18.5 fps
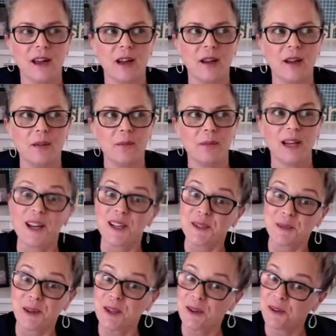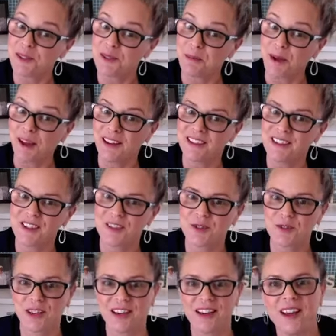And because we know the spa
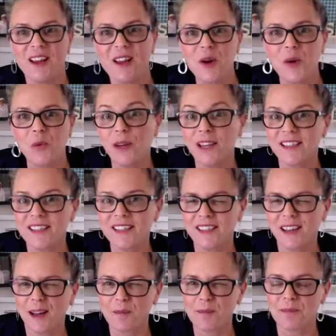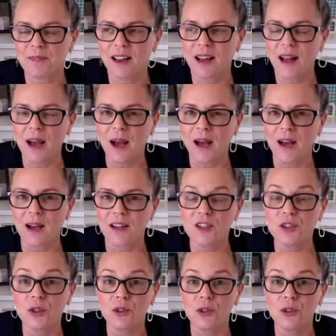industry, we can set up uh,